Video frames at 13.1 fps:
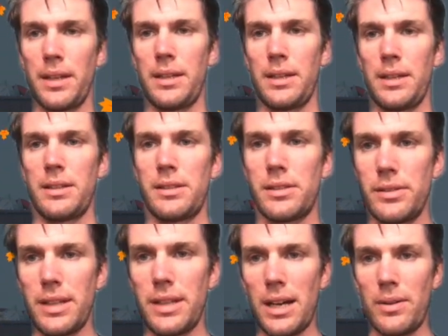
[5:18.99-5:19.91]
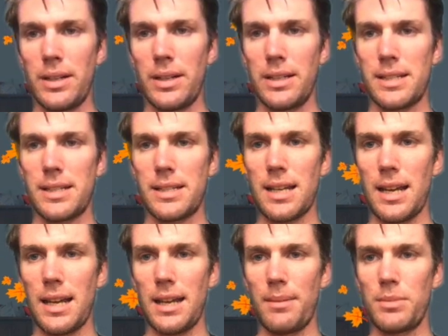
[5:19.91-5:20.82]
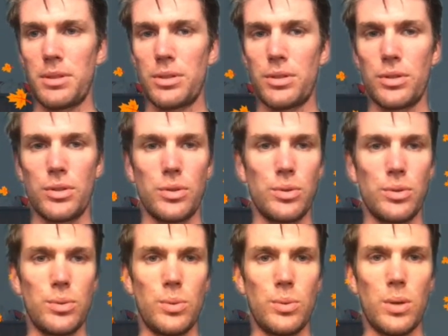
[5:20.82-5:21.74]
So now it is time to